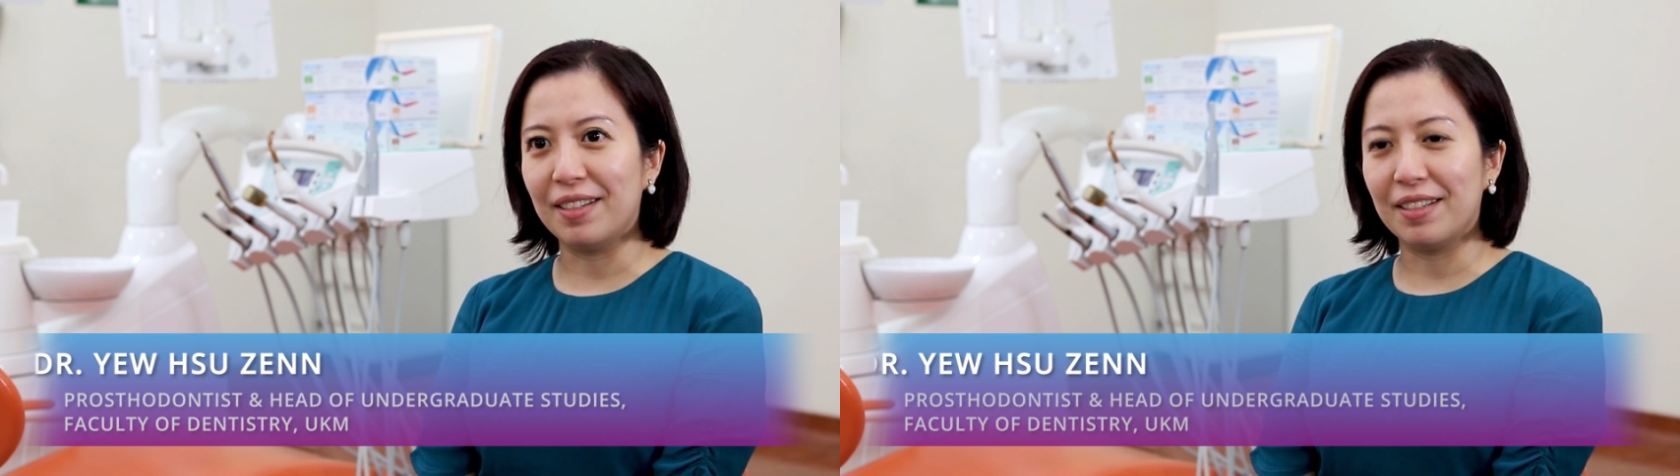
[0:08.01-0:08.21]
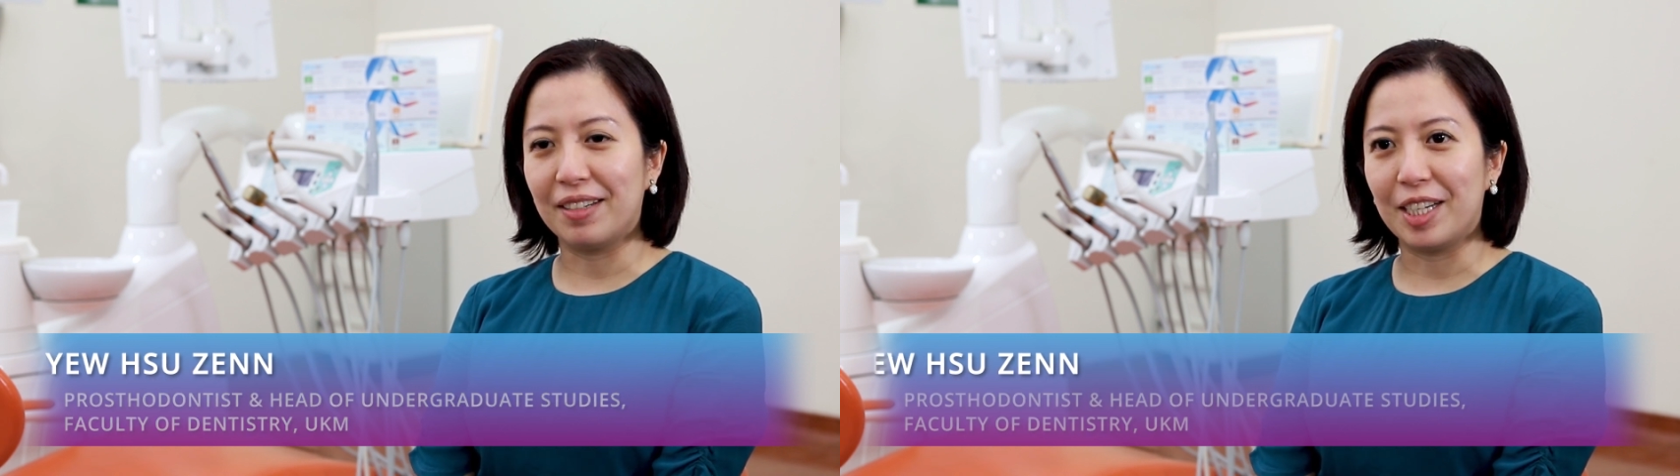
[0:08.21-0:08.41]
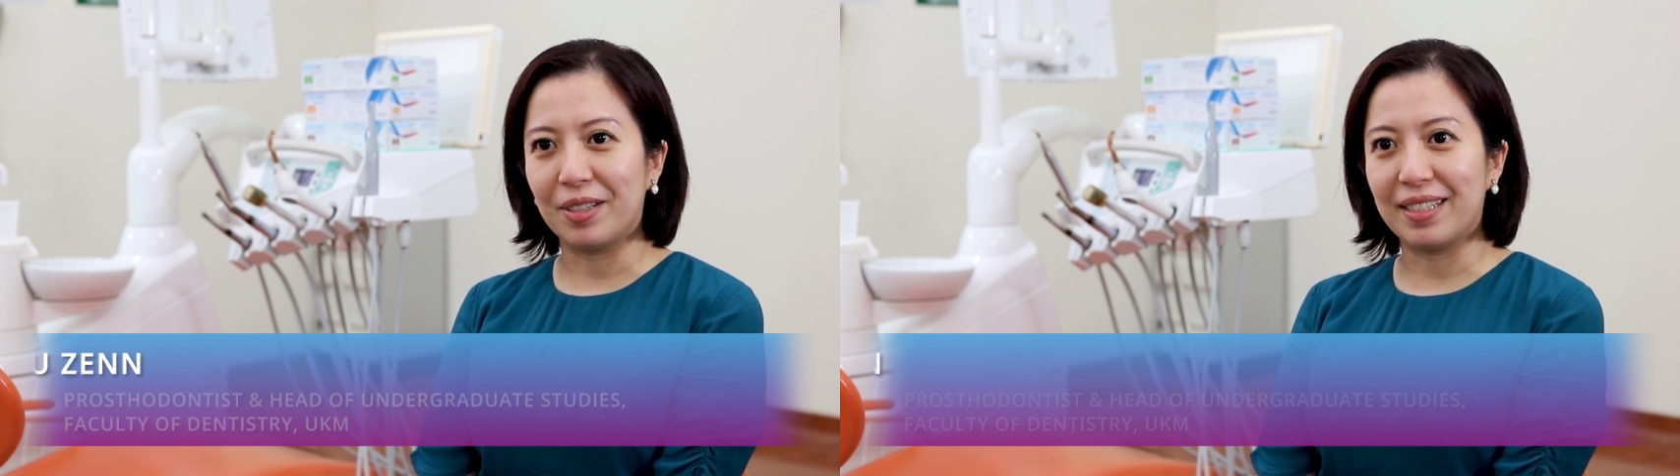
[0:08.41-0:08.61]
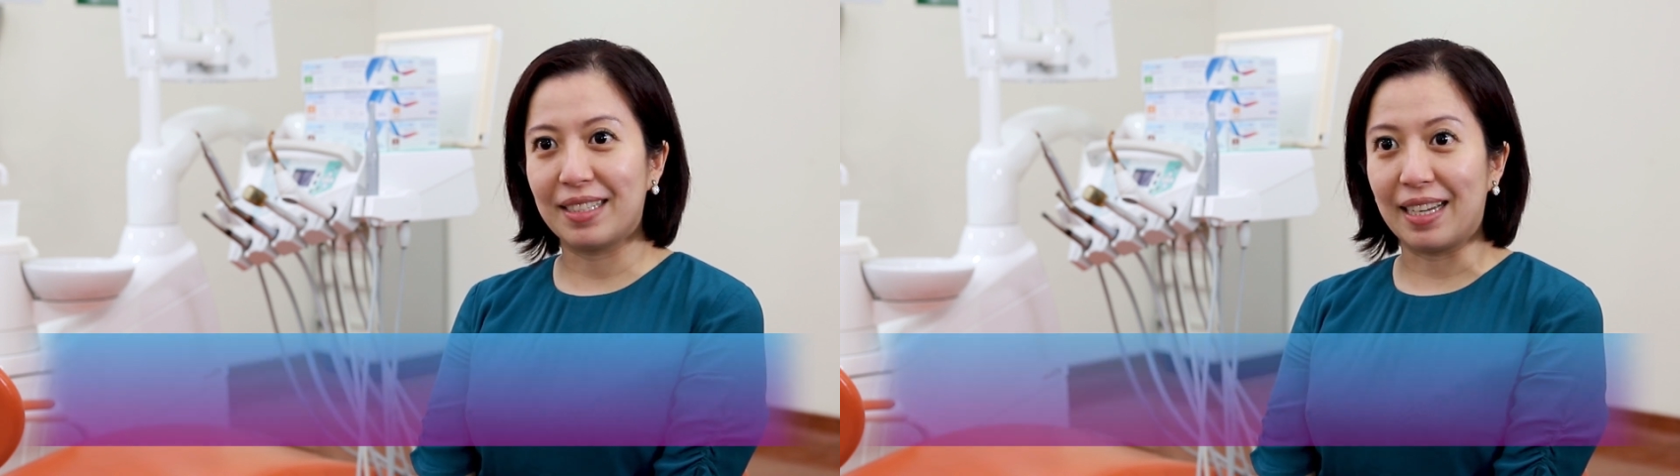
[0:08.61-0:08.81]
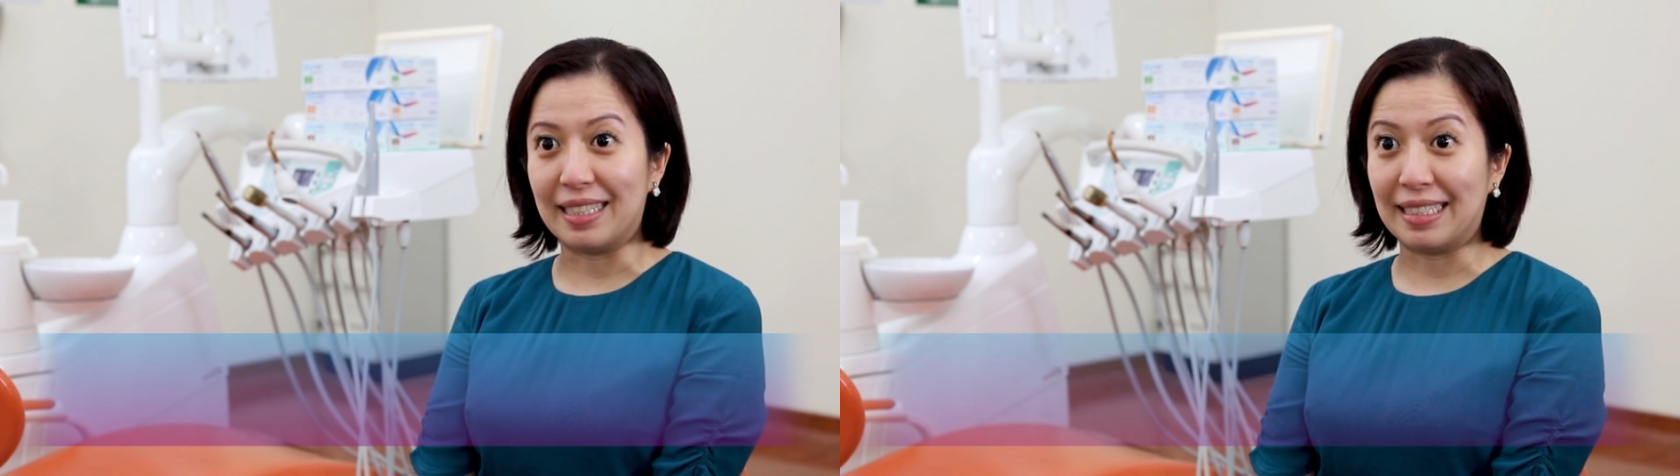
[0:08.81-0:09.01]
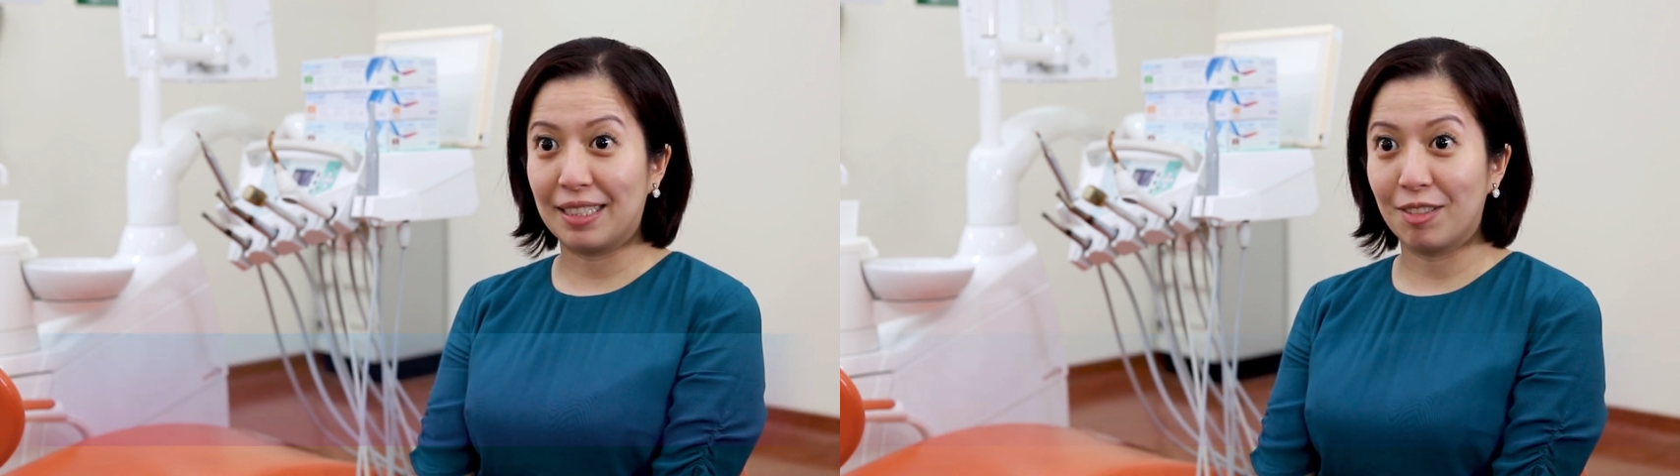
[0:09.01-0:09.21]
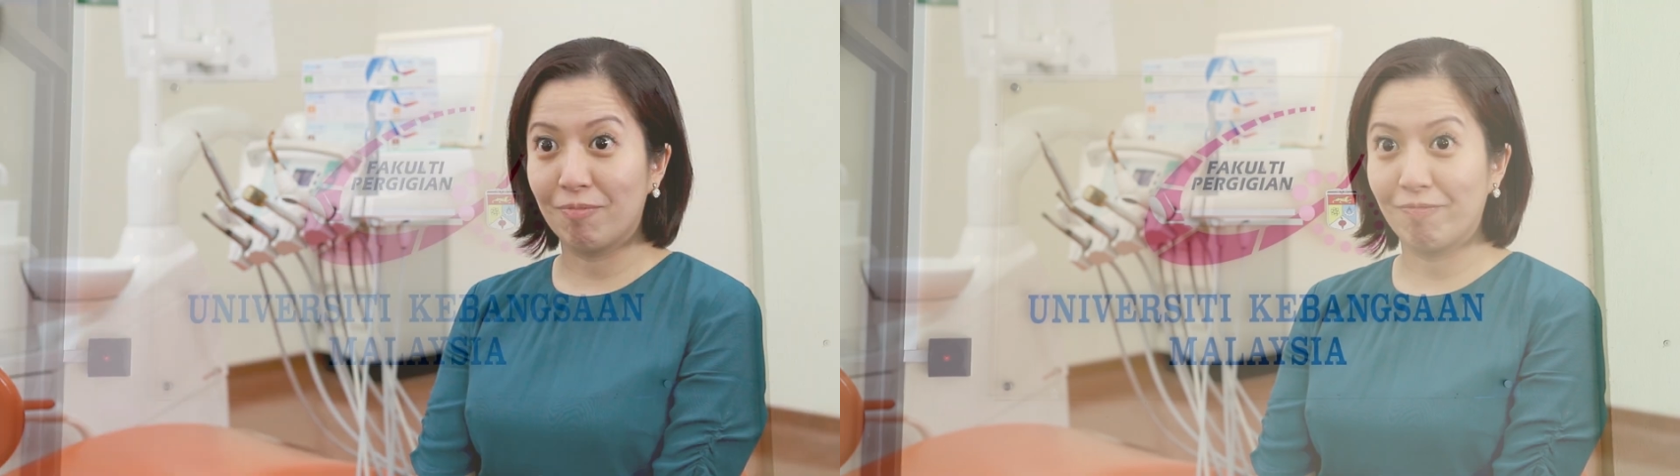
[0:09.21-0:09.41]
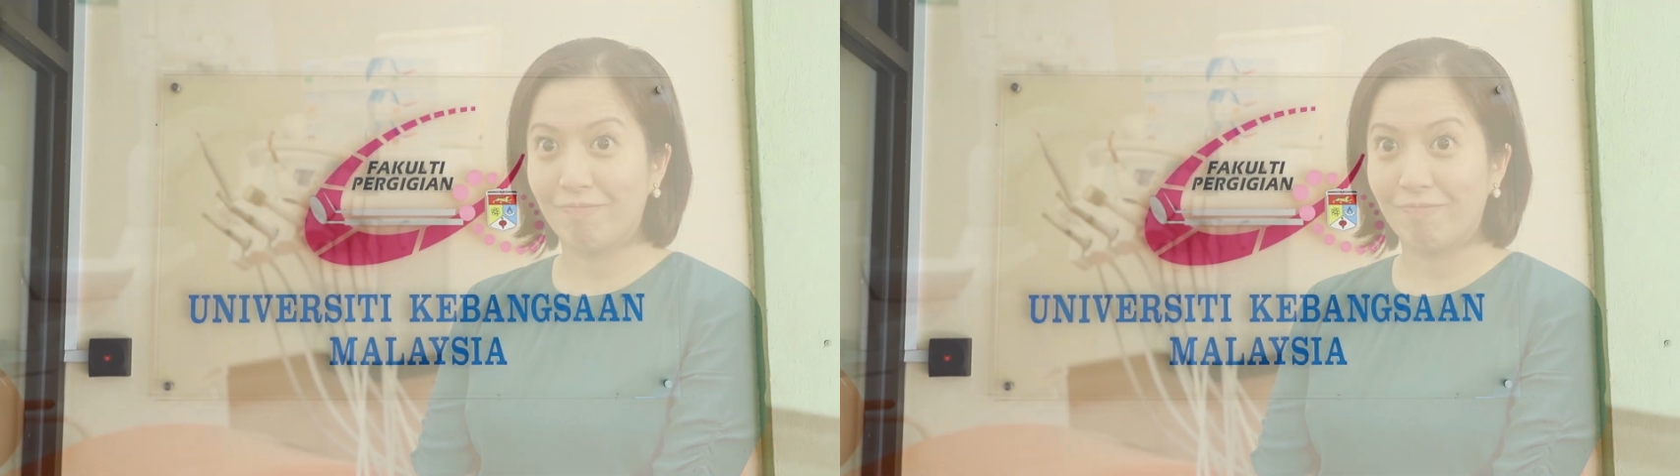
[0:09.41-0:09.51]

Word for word: undergraduate studies.